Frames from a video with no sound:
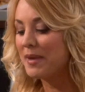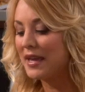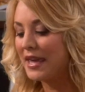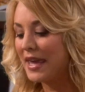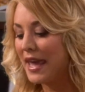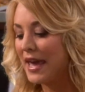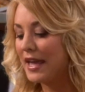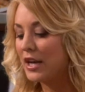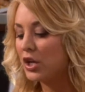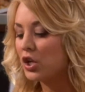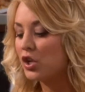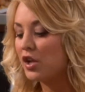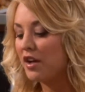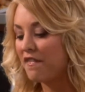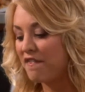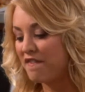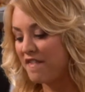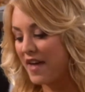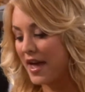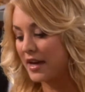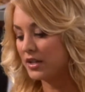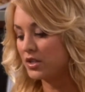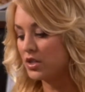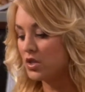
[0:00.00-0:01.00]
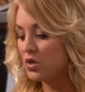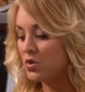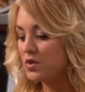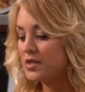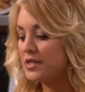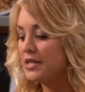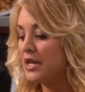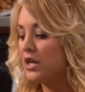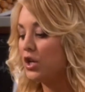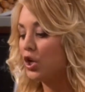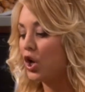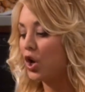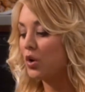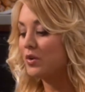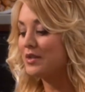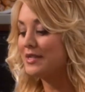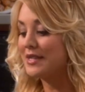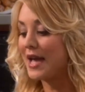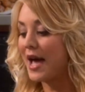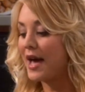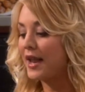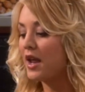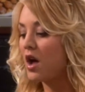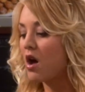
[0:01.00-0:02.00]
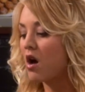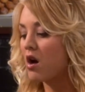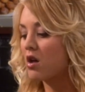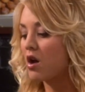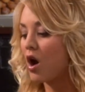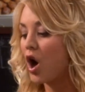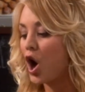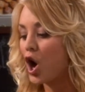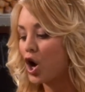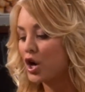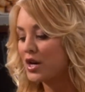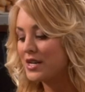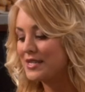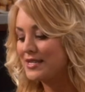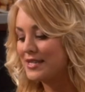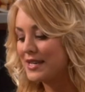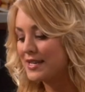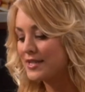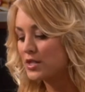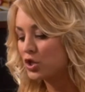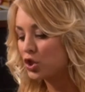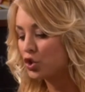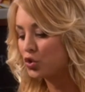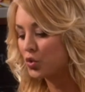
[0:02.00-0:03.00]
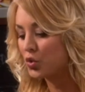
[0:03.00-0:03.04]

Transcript: mechanical effect used to encode data on hard disk